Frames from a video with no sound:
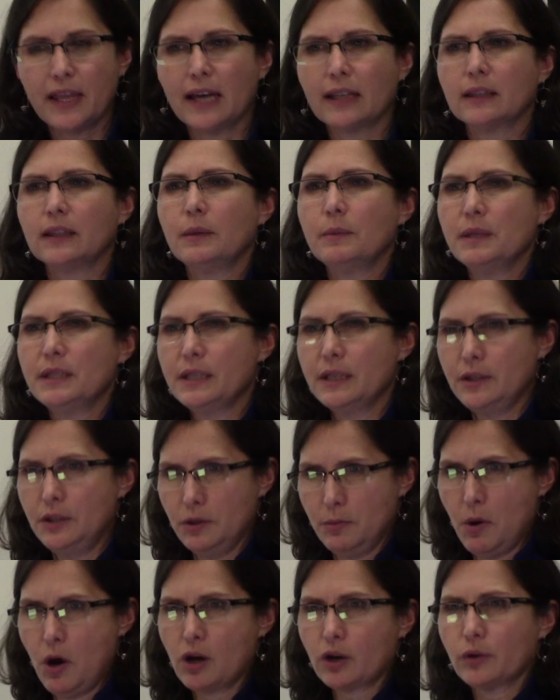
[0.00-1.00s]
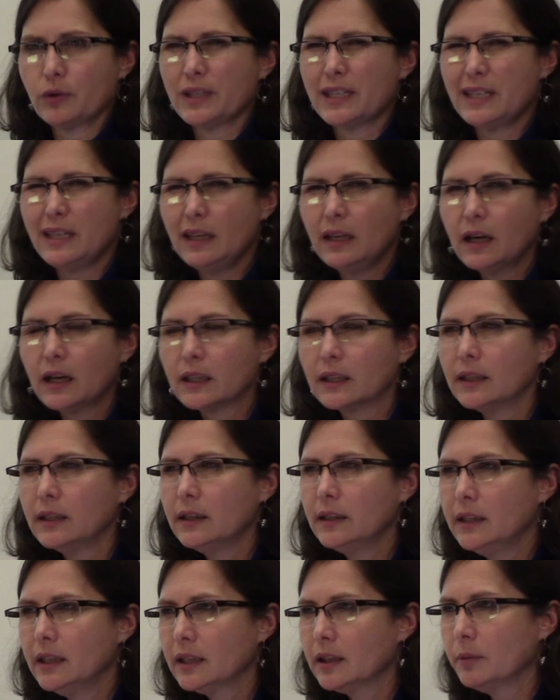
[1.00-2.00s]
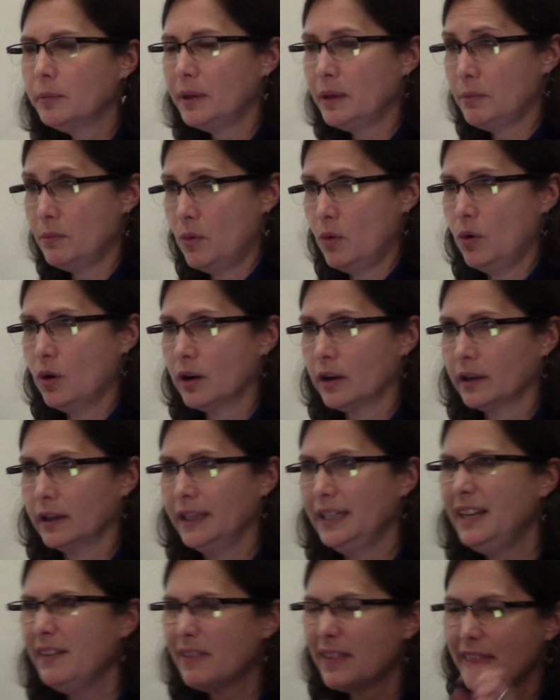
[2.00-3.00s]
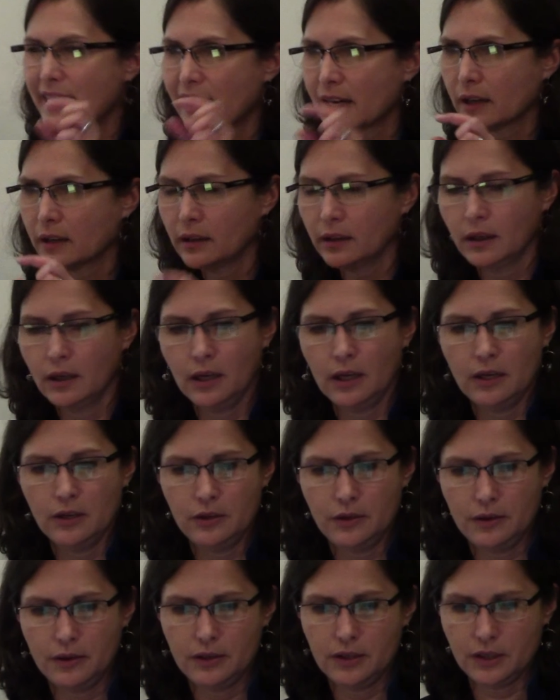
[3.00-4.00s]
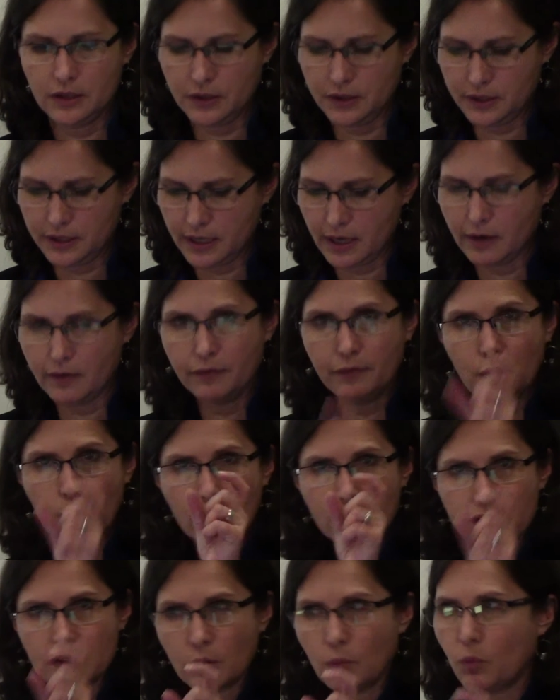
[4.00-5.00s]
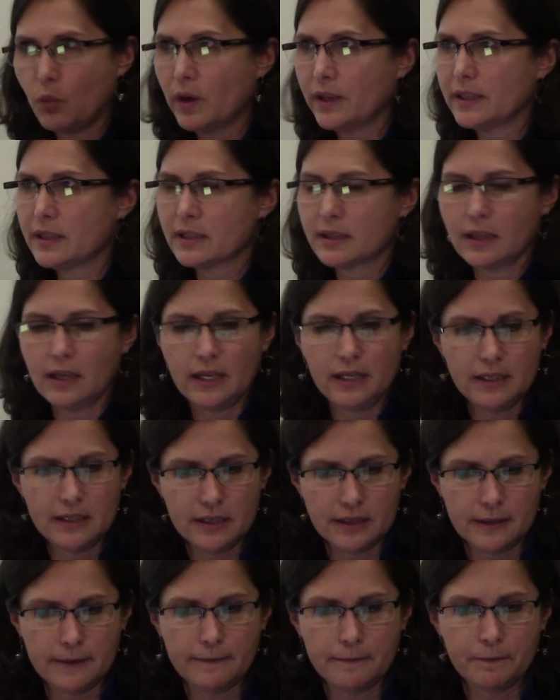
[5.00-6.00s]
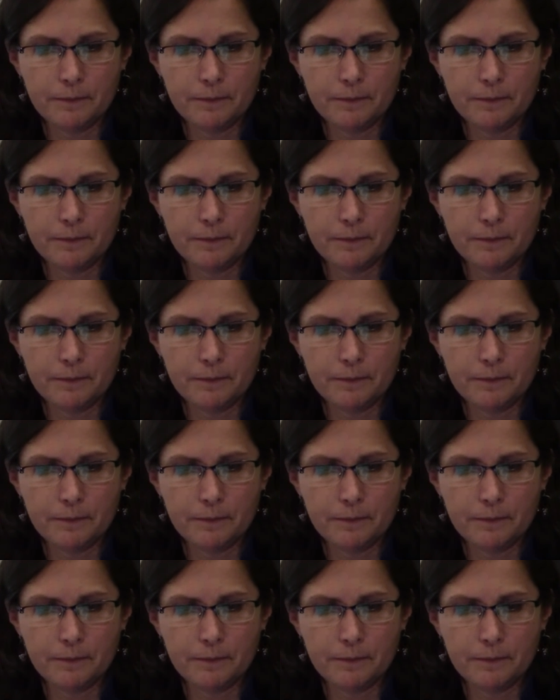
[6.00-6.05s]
that limited democracy a little bit more. And even there, just focus on one slice.